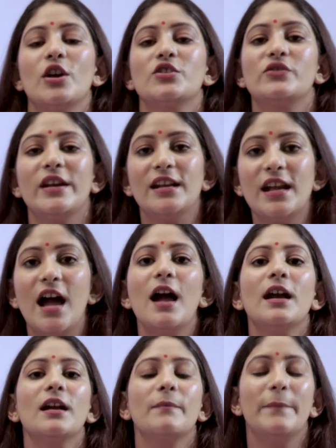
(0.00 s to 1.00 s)

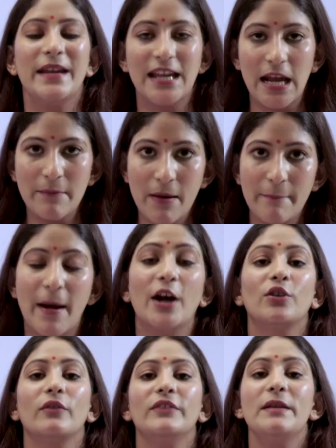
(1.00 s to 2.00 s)
Australia became a
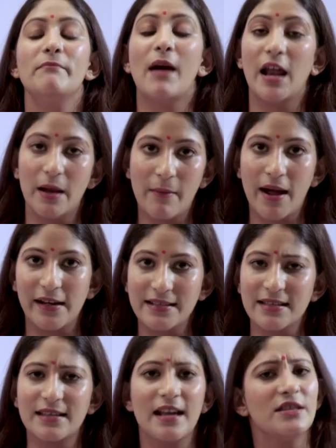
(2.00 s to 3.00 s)
part of the Malabar
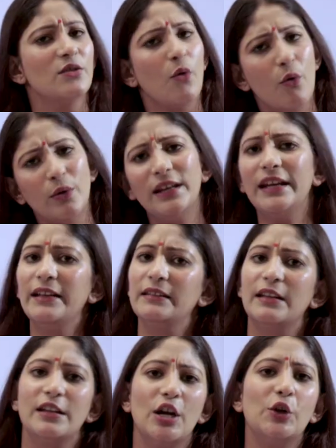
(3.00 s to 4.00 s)
exercise only in
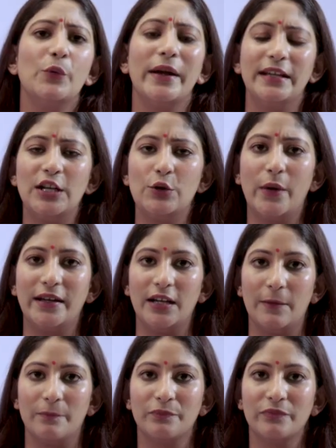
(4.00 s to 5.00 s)
the year
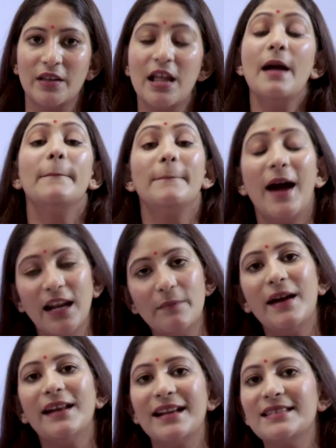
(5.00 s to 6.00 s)
2020.
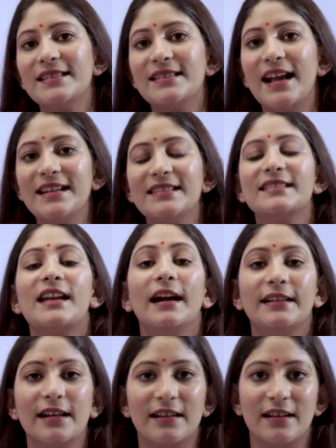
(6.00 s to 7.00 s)
Malabar exercise
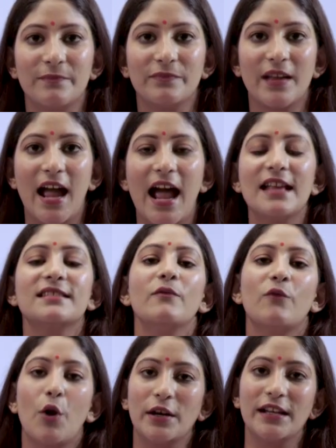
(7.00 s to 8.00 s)
started as a
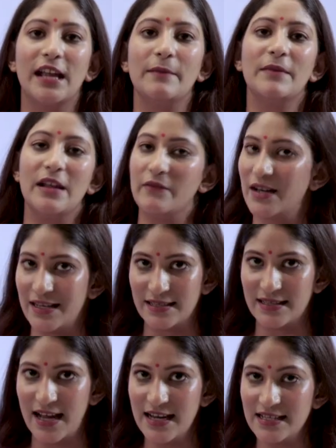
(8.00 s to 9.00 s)
war game naval
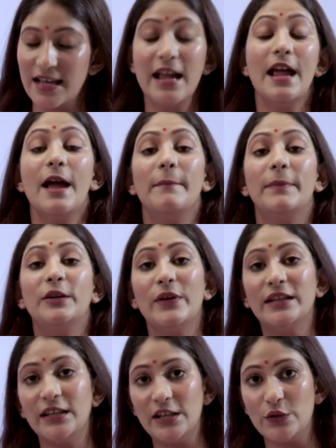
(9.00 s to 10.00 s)
exercise
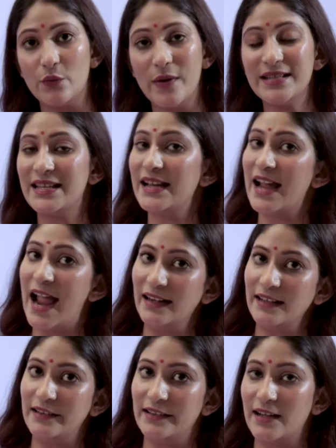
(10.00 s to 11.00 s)
between the USA
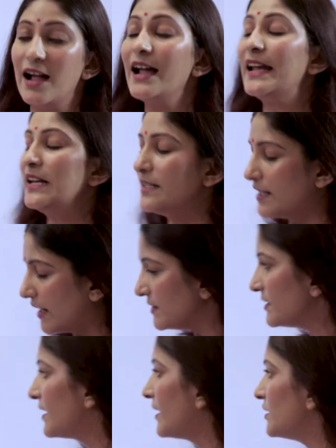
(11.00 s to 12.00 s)
and India in
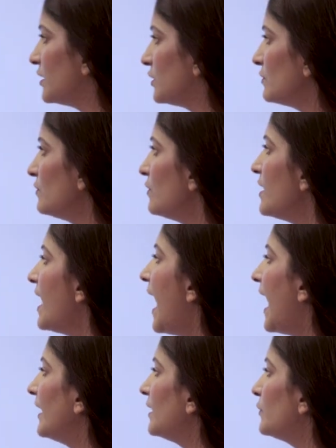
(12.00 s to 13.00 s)
1992
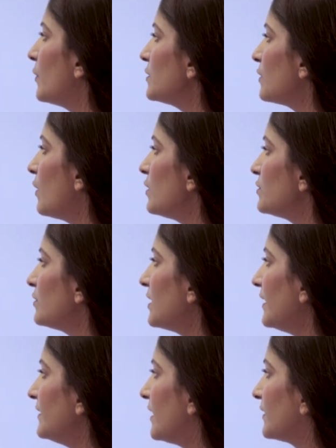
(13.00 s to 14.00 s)
and it was also
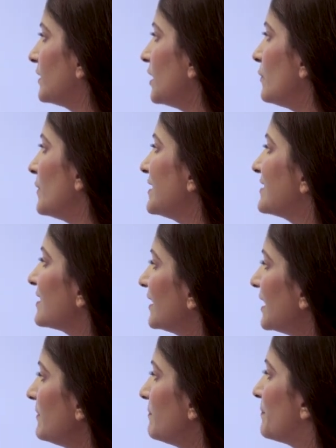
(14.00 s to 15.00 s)
conducted with
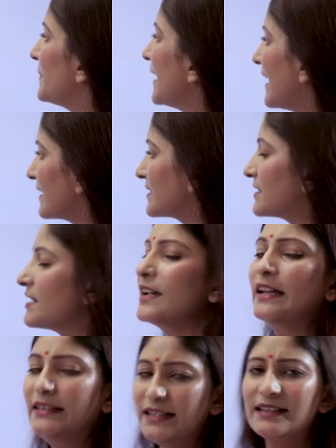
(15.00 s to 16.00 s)
certain breaks
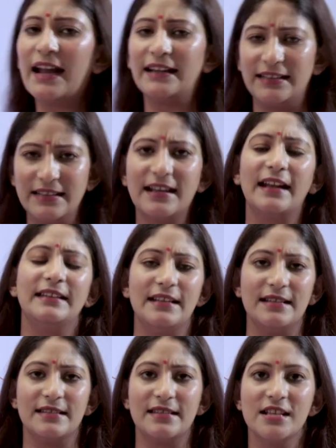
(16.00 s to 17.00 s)
in the
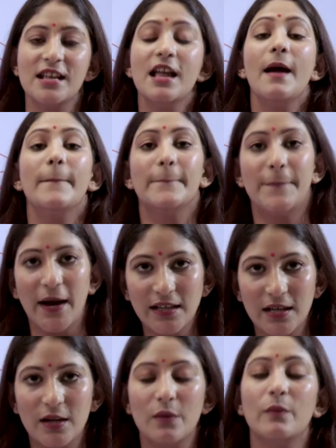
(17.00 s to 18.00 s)
1990s.
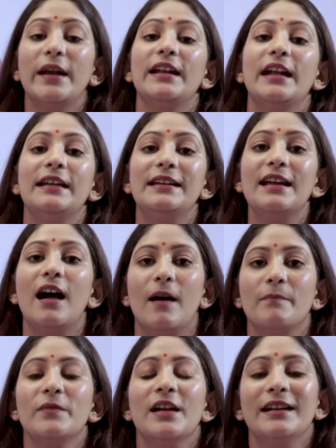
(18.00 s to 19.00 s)
But when
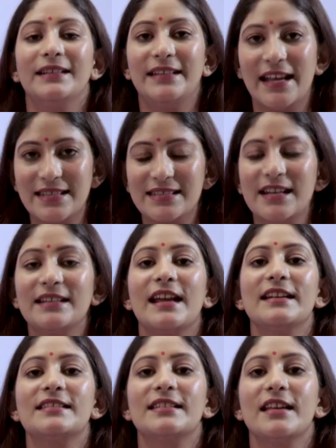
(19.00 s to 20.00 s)
India tested
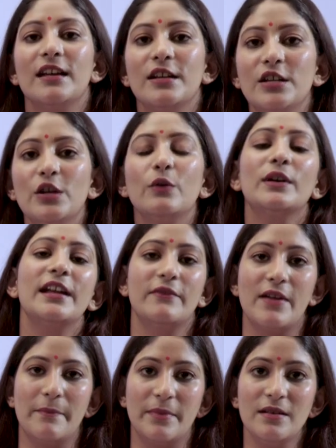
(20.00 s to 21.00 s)
its nuclear
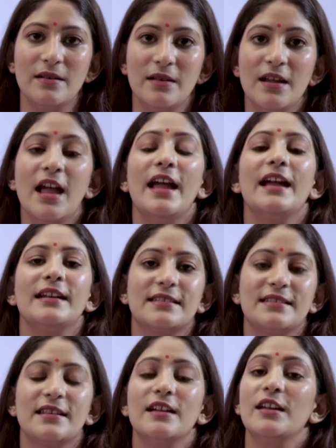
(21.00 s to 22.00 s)
weapon,
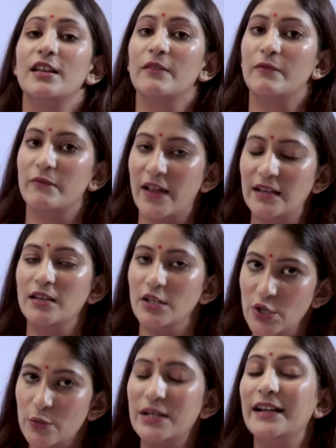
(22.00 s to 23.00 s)
it's uh, when
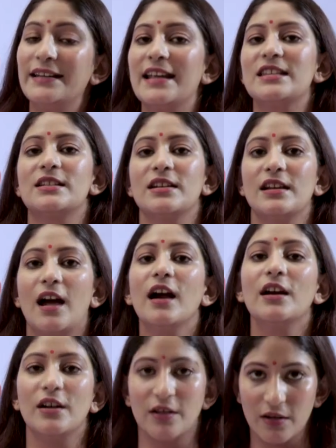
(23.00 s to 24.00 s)
nuclear test
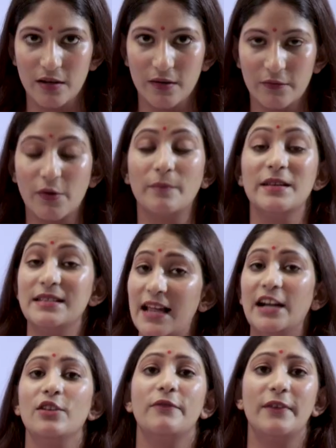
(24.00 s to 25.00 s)
occurred from the
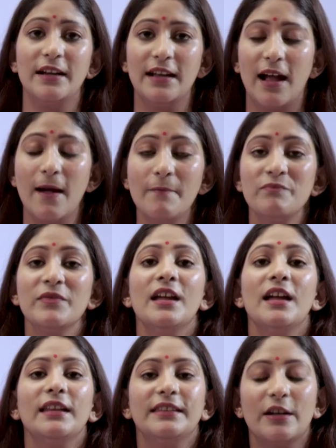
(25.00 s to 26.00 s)
side of India,
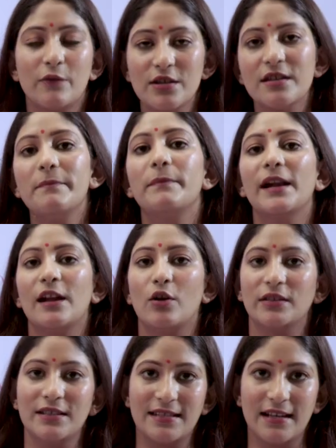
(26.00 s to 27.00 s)
there was a break
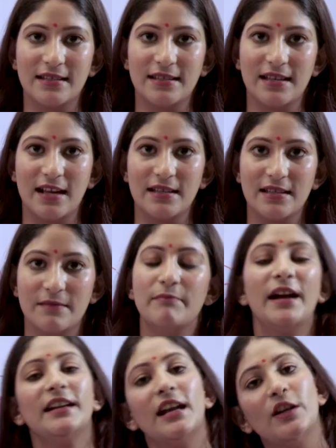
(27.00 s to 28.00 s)
on this exercise,
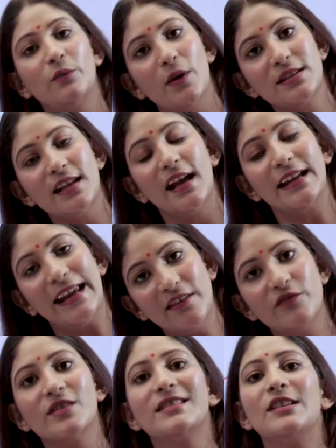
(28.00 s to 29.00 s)
but it was
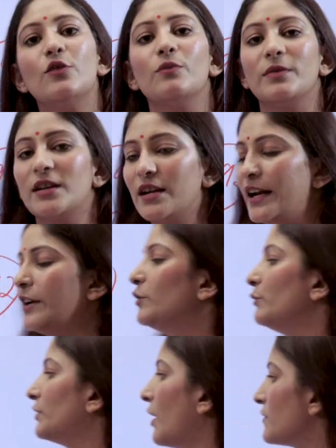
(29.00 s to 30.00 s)
again resumed in
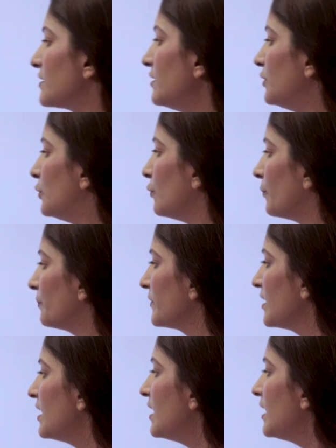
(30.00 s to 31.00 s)
2002.
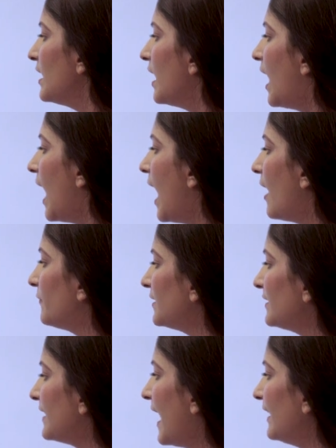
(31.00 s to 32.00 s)

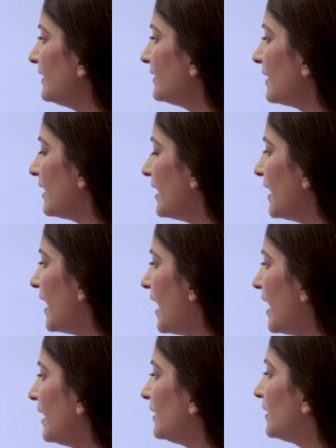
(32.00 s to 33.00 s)
After that,
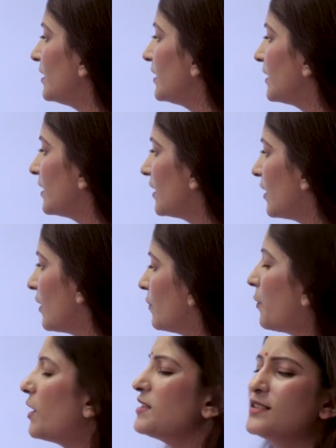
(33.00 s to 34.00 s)
it
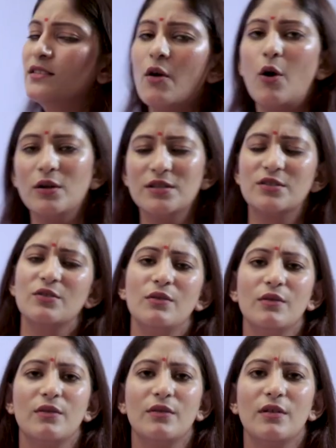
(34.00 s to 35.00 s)
was also